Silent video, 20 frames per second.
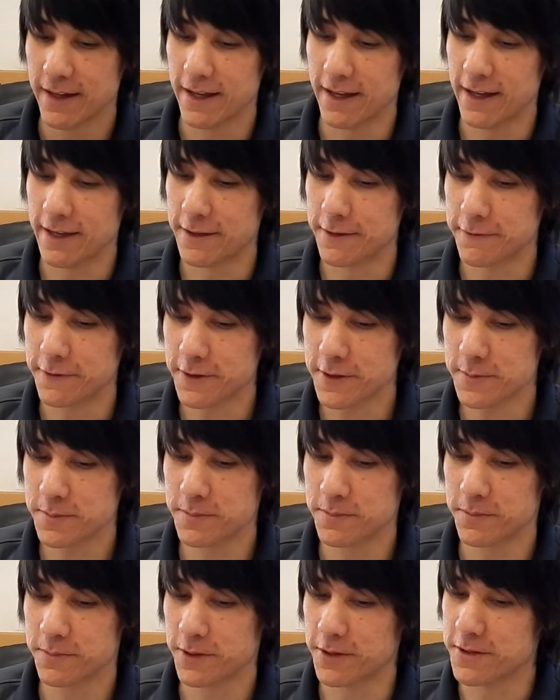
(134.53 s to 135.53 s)
And the first
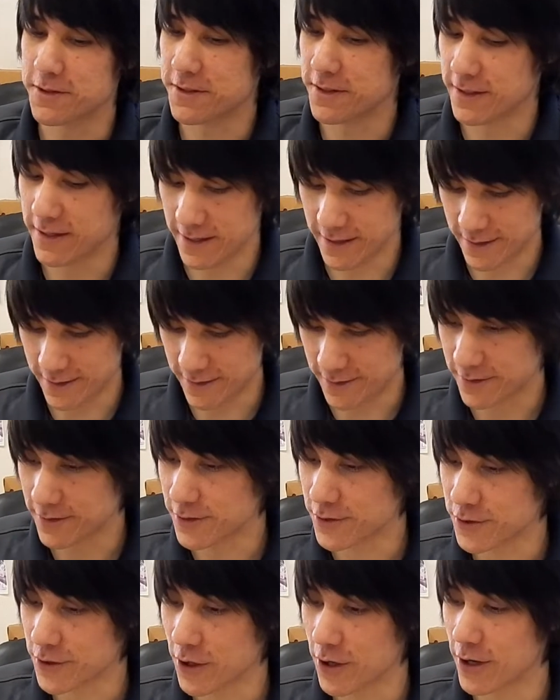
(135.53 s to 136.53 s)
person is
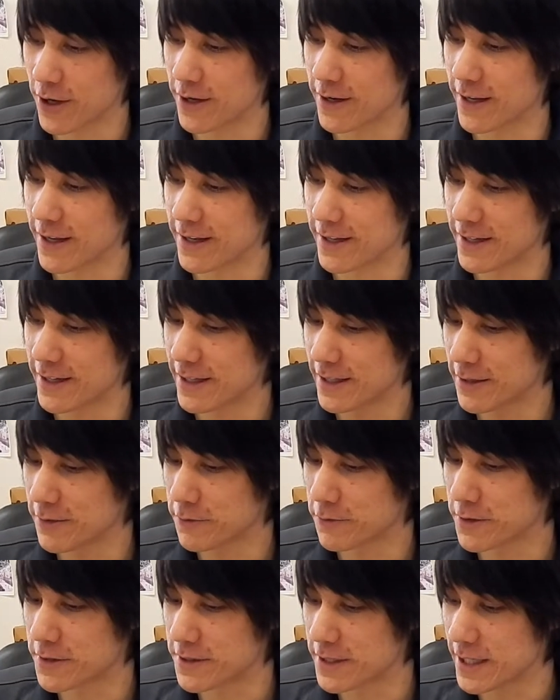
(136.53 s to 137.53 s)
Sean, and he
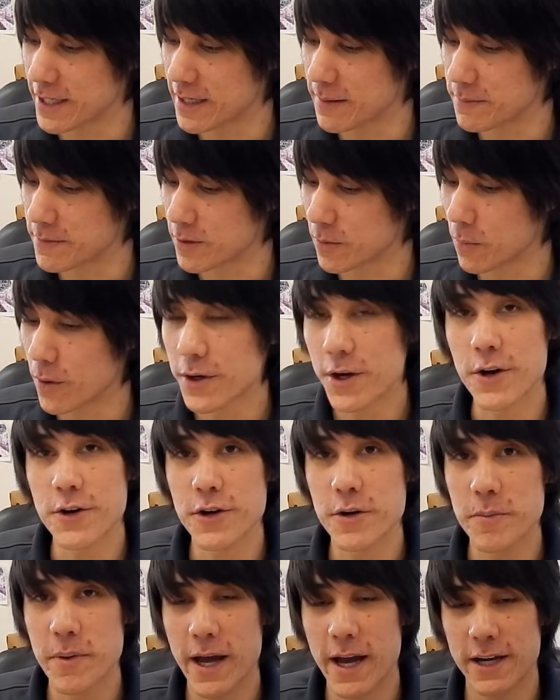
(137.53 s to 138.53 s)
redeemed
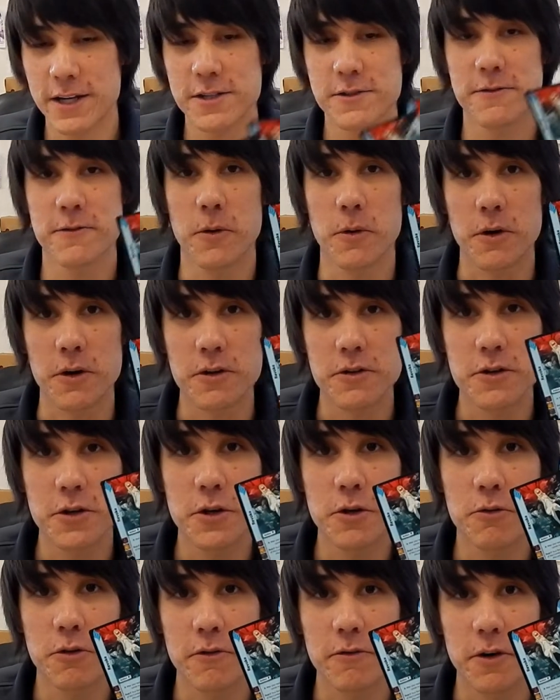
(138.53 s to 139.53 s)
100 packs for
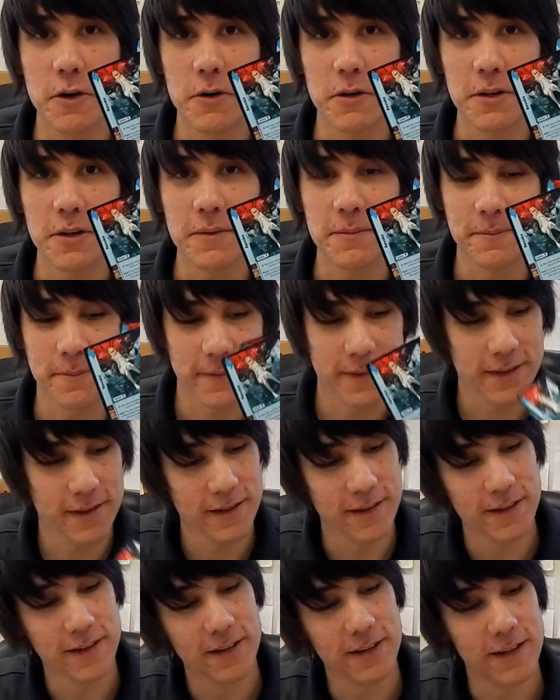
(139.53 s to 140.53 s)
2 Revoke.
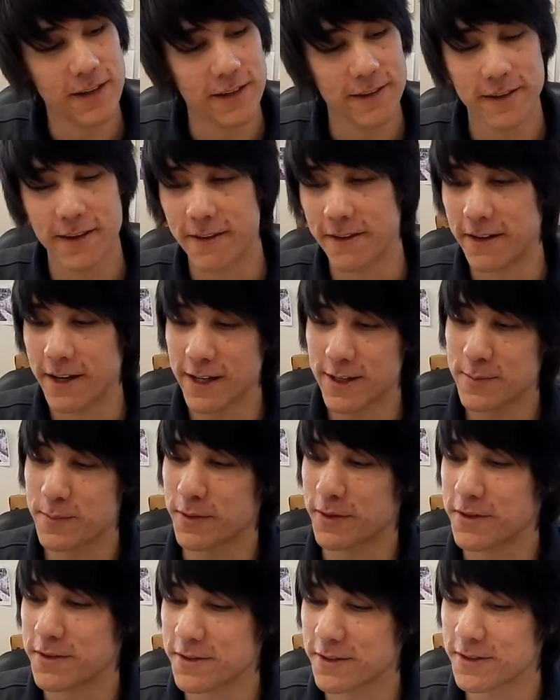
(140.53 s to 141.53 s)
Now the next
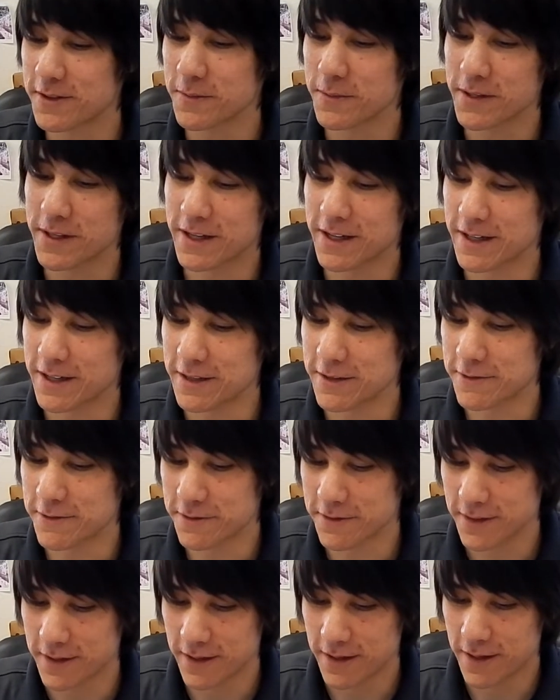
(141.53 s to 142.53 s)
person, we
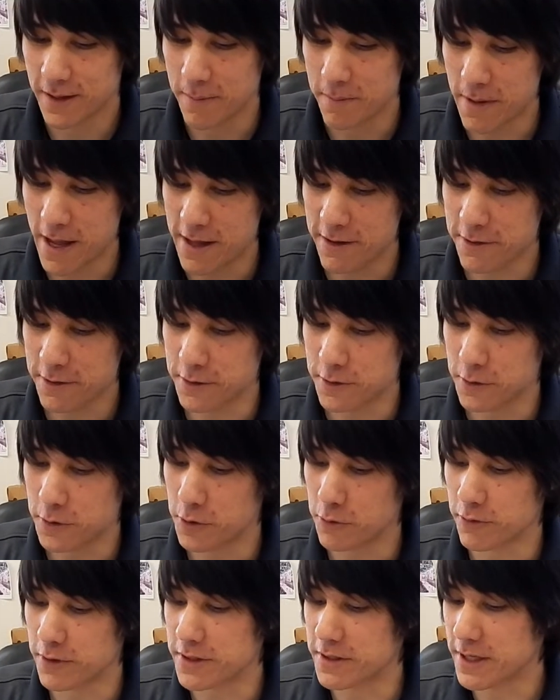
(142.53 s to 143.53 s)
have Matthew,
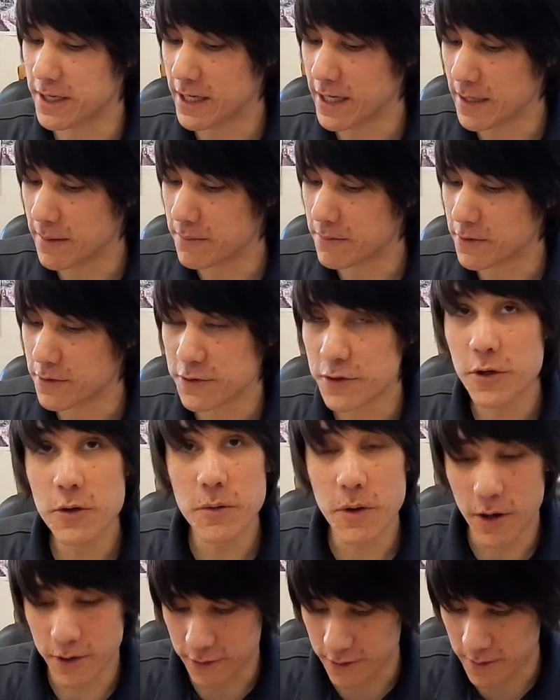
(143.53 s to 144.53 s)
who redeemed
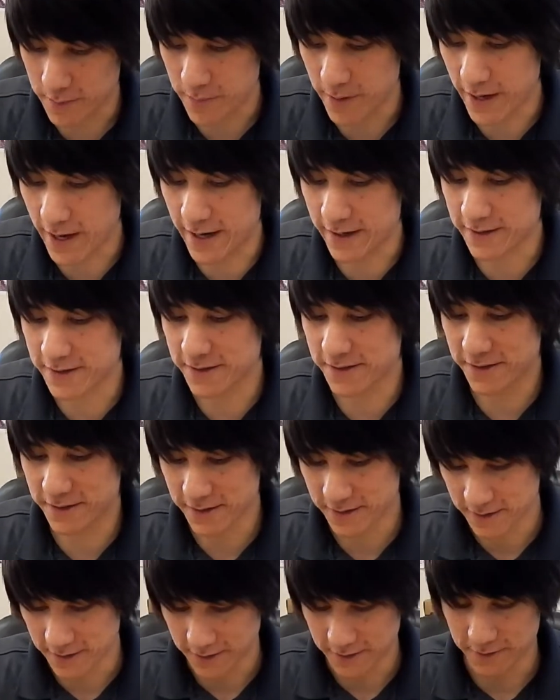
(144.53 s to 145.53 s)
200
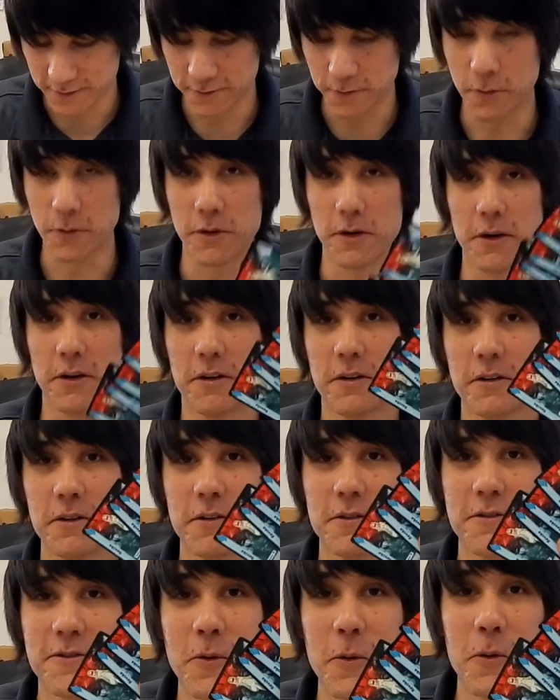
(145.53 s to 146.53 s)
packs for
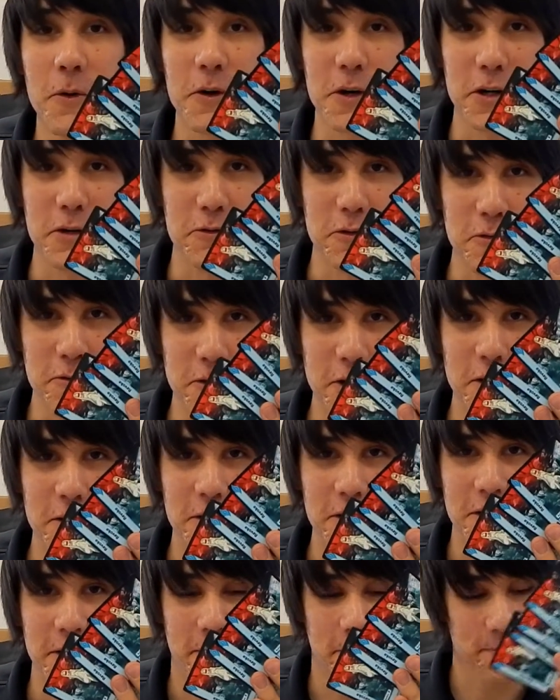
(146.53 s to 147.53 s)
4
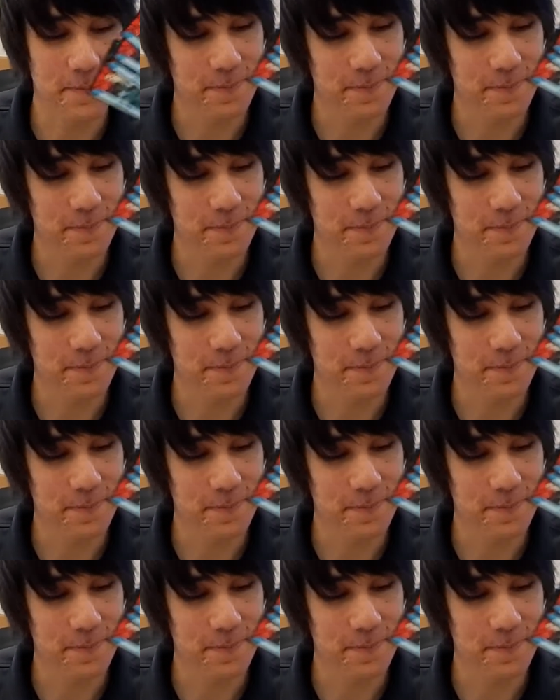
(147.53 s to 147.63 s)
Revoke.